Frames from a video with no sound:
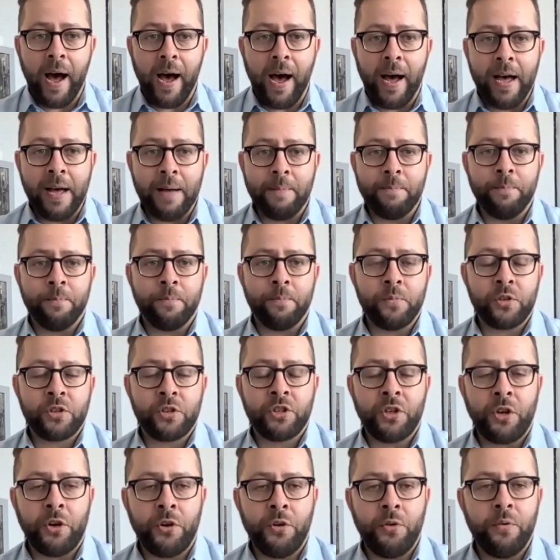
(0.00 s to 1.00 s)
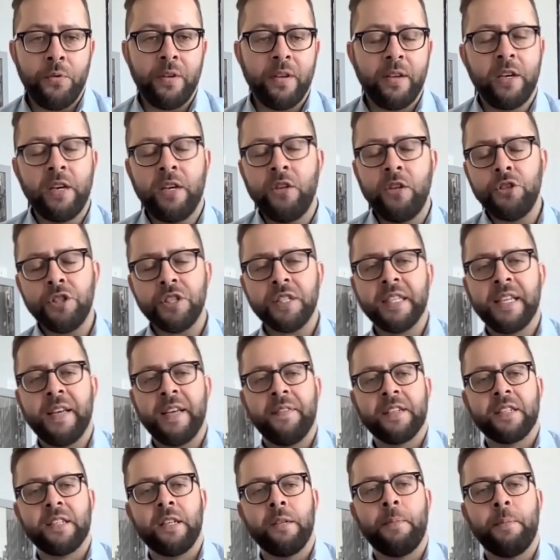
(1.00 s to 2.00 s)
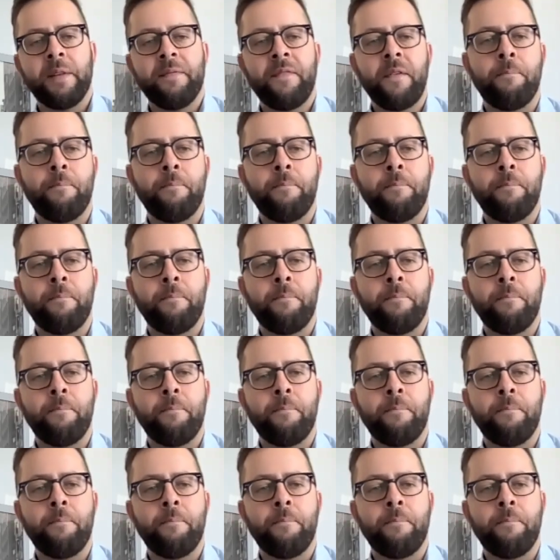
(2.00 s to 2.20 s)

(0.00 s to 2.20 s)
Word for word: Um, so, could you just give us a little bit